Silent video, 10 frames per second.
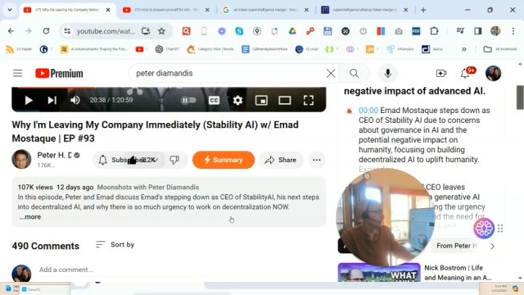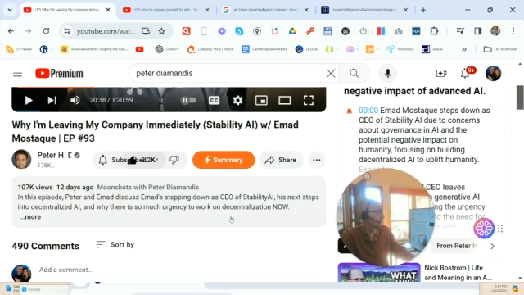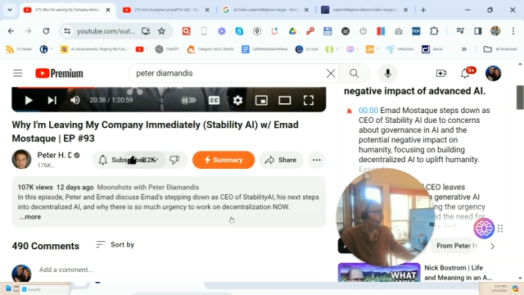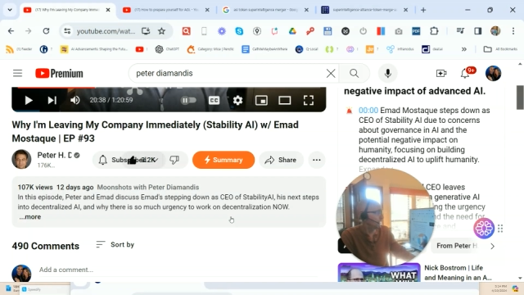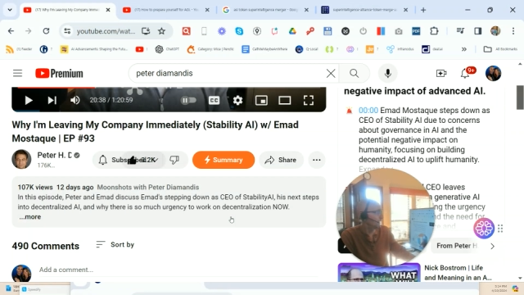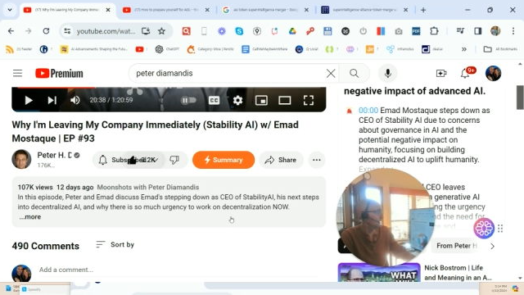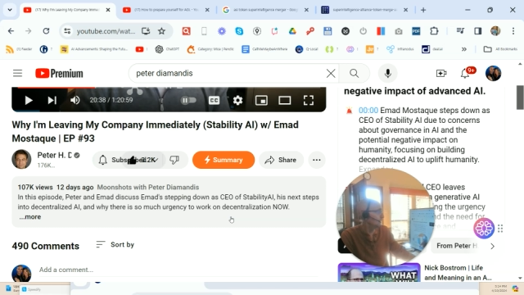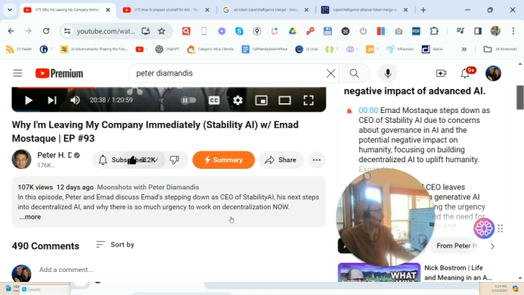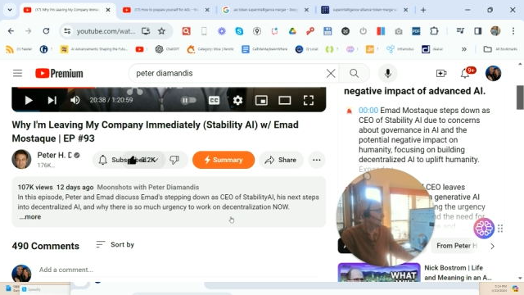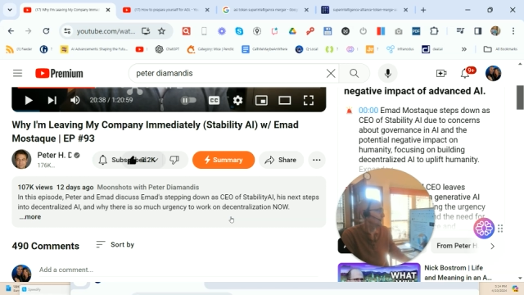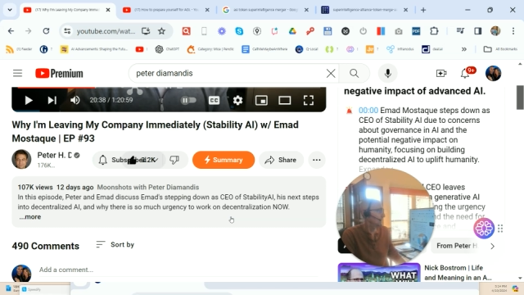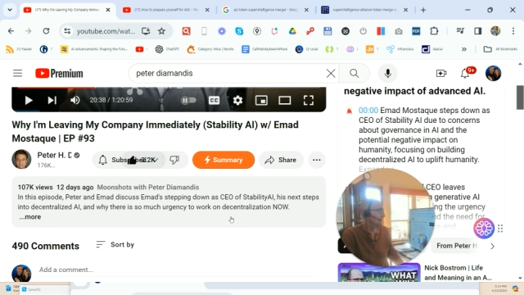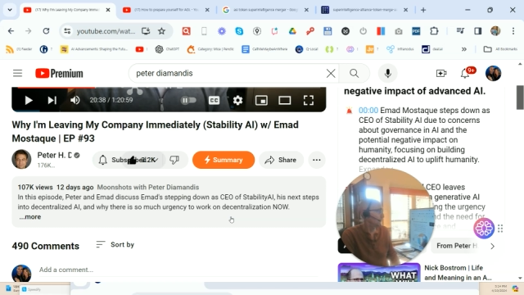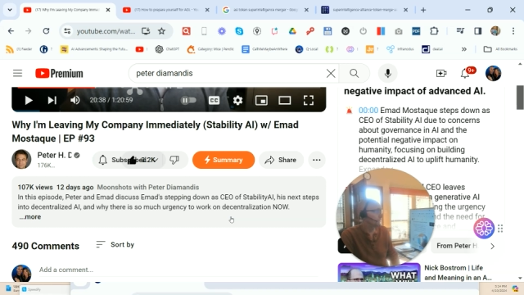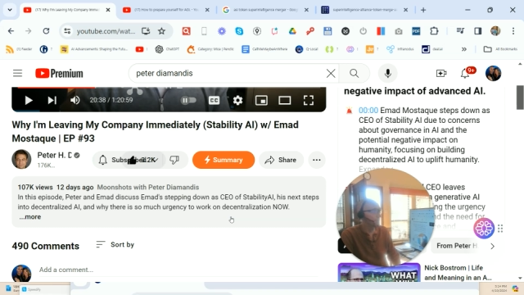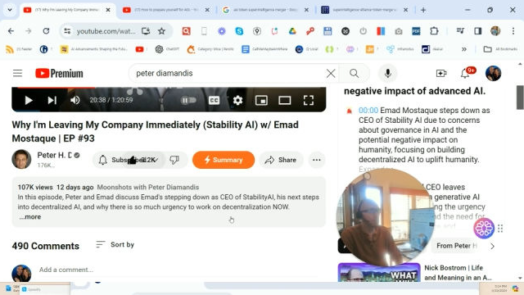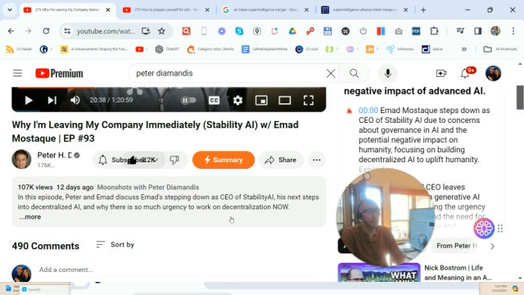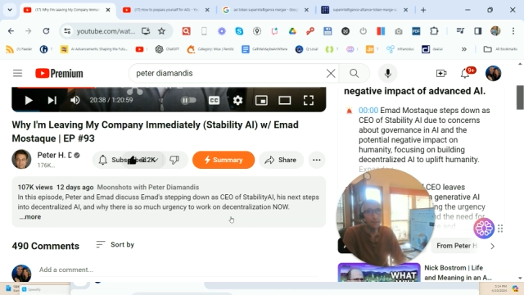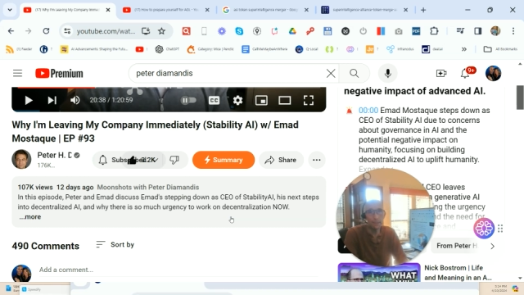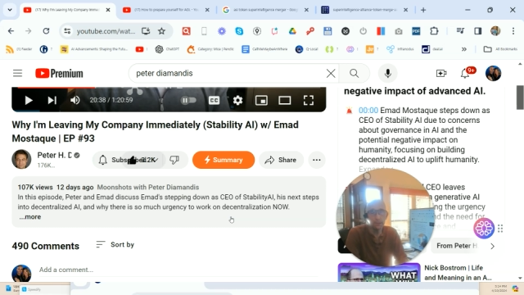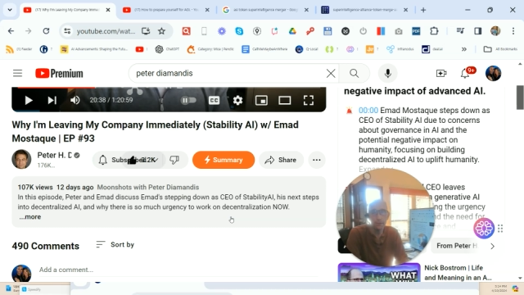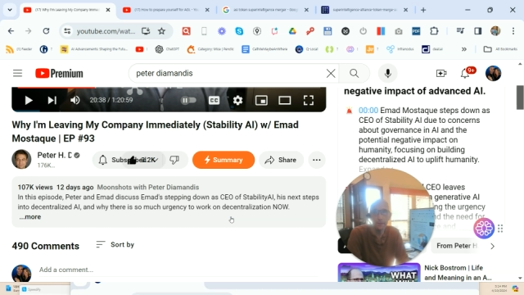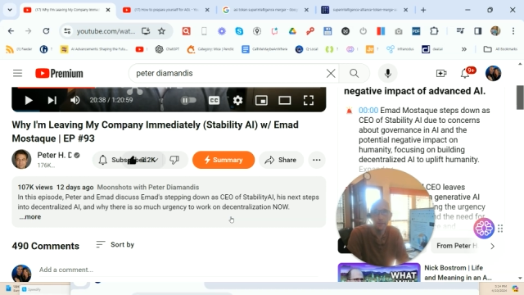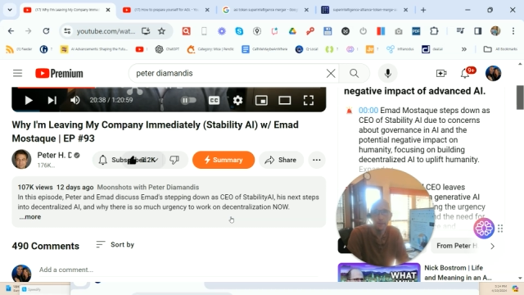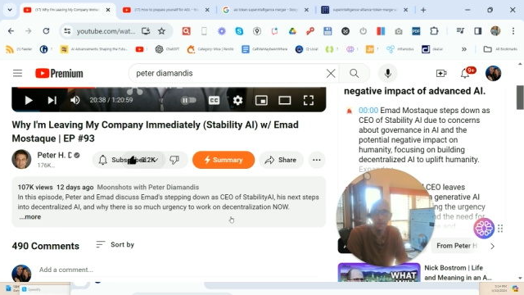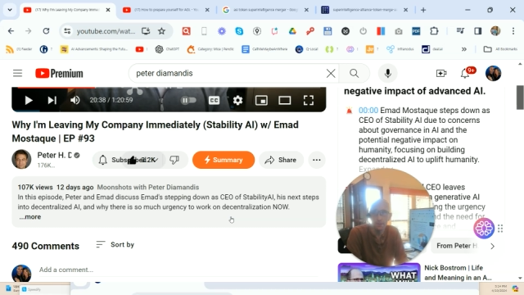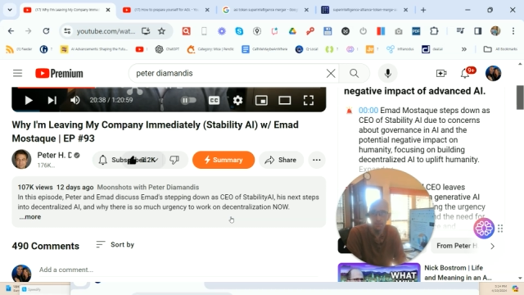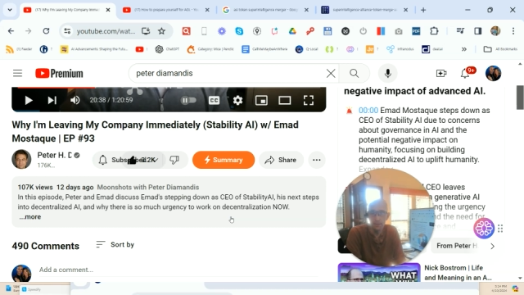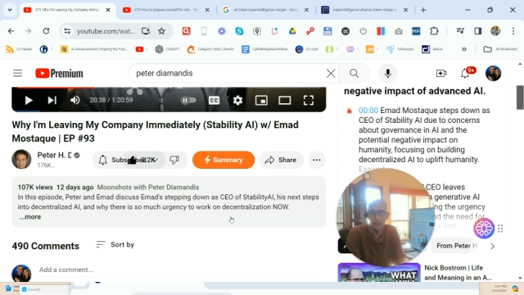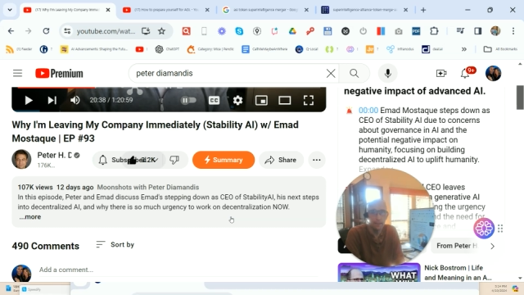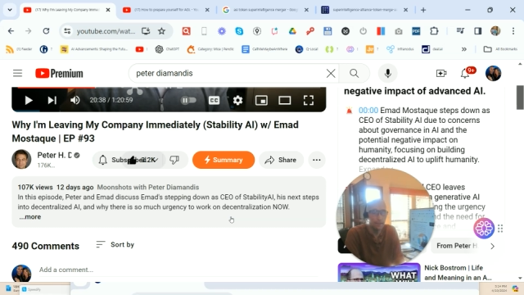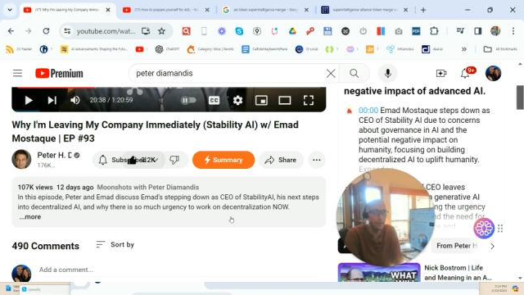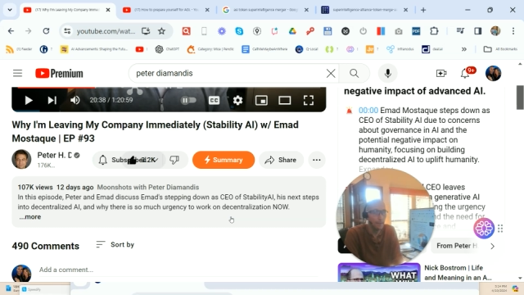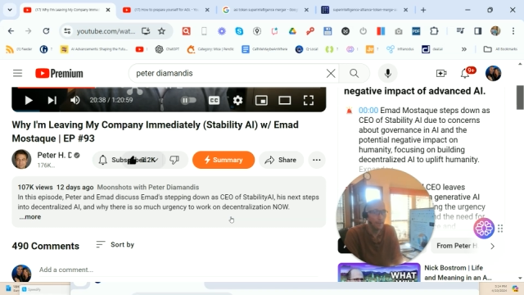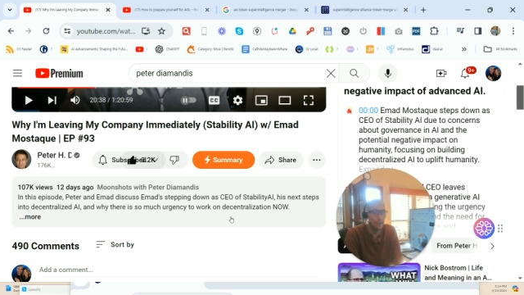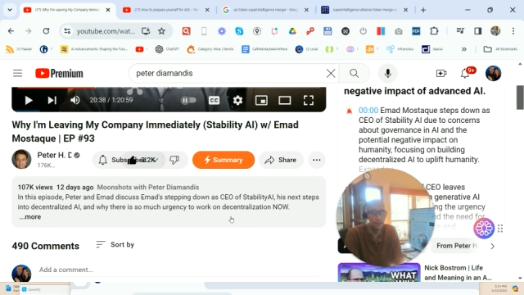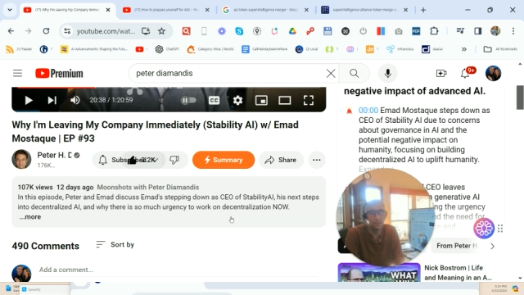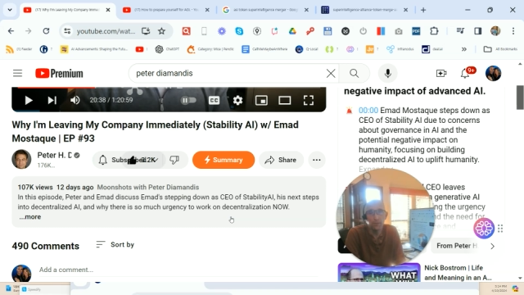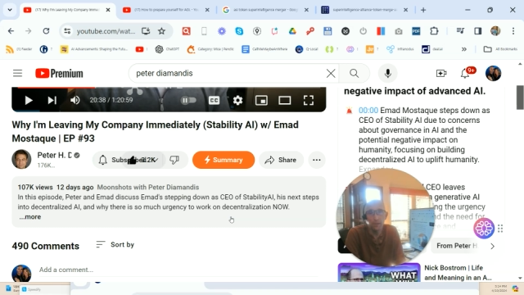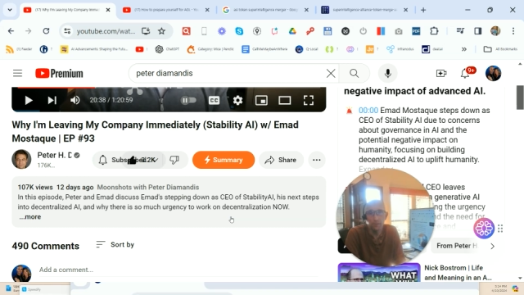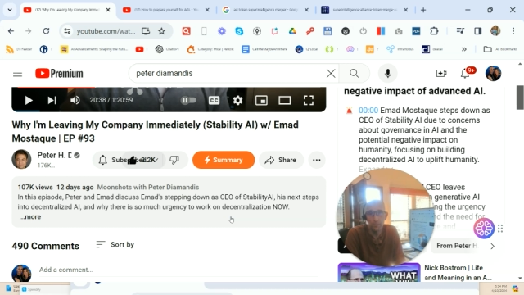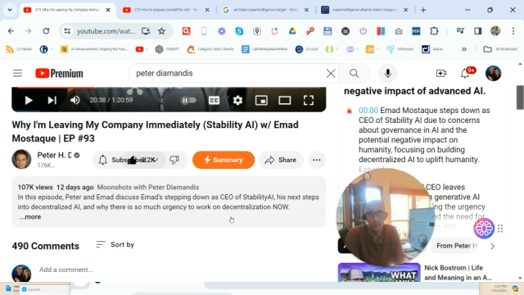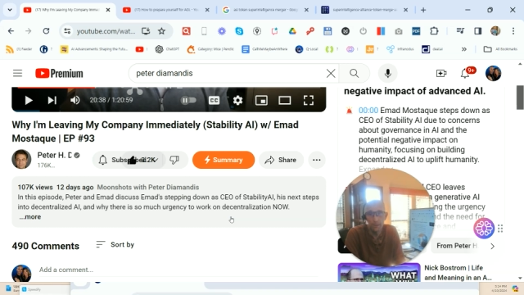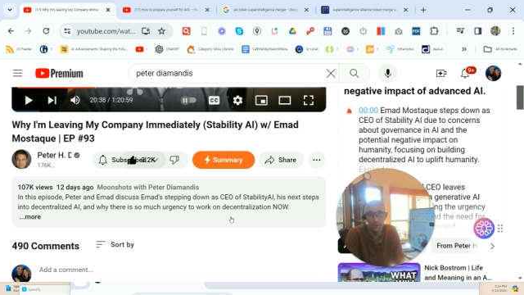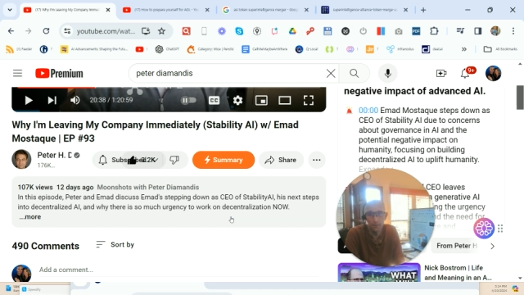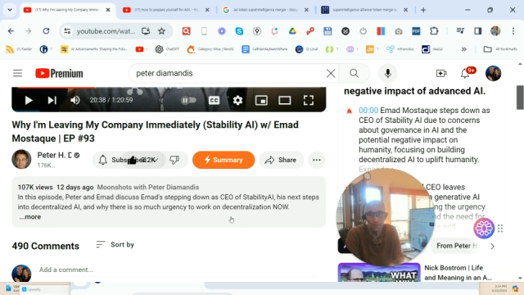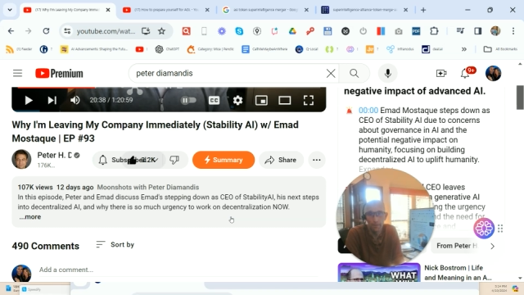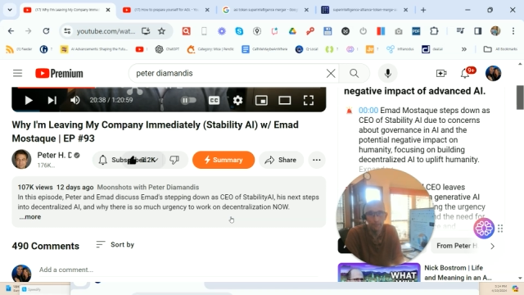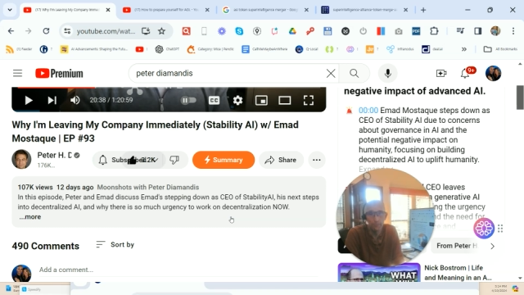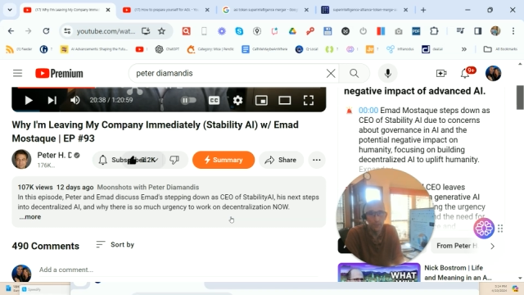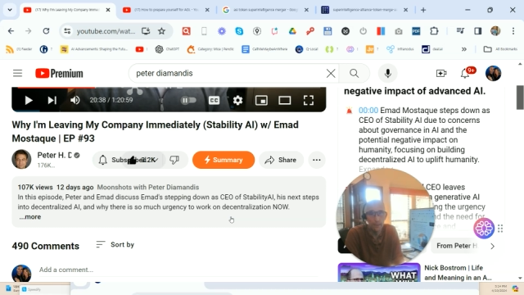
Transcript: (no speaker visible)